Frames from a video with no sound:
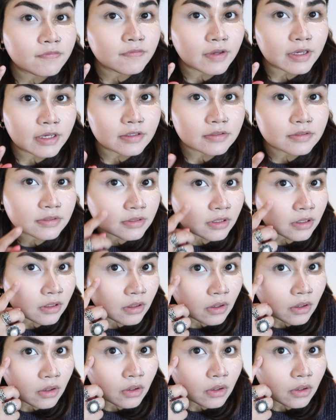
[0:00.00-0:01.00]
face
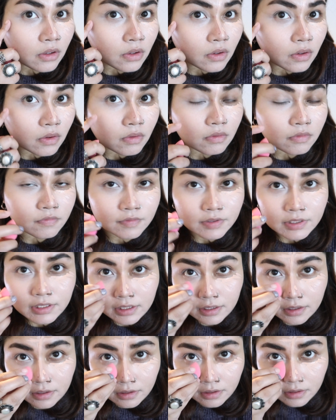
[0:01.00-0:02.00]
over
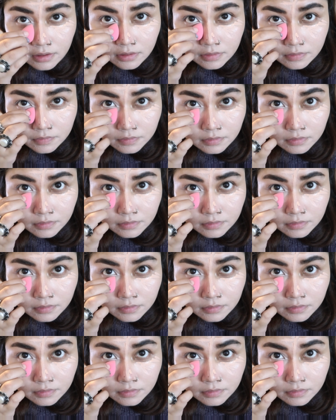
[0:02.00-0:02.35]
here,